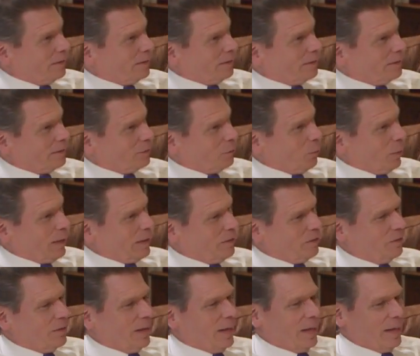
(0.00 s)

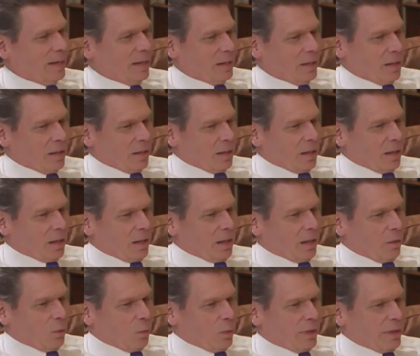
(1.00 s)
provided just
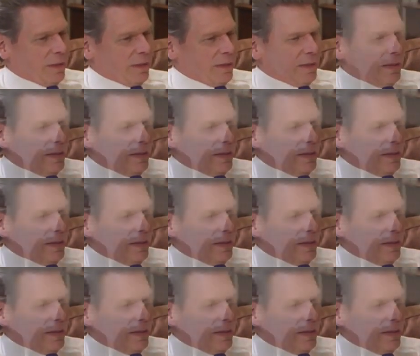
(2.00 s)
such great